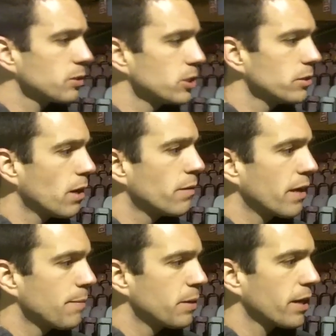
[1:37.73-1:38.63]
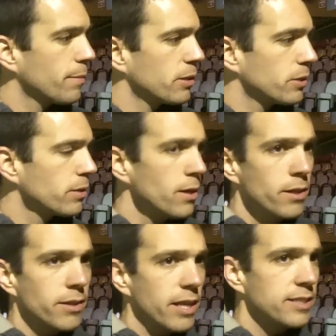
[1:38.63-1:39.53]
substitute goalkeeper coming on.
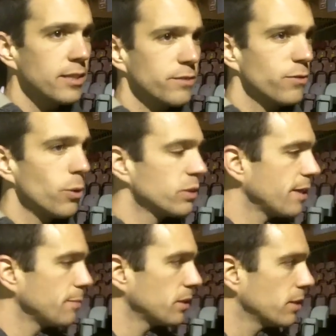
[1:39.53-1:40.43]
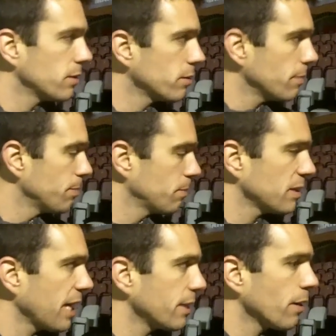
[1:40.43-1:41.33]
Their centre forward seemed to
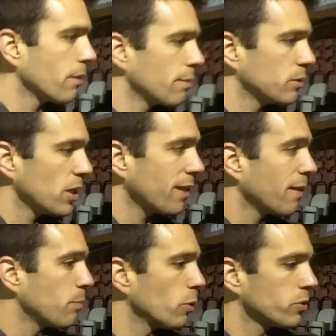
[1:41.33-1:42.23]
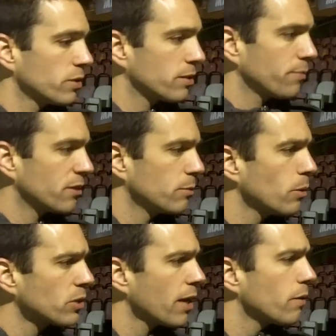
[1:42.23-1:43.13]
take the goalkeeper's shirt, and then they brought on a substitute.
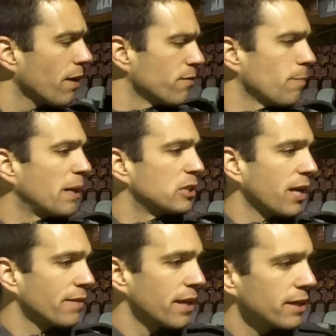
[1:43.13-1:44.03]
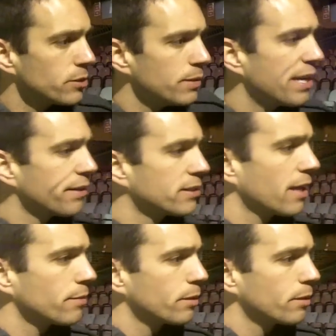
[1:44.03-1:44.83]
What's going on over the bench down there? Because you're nearer to that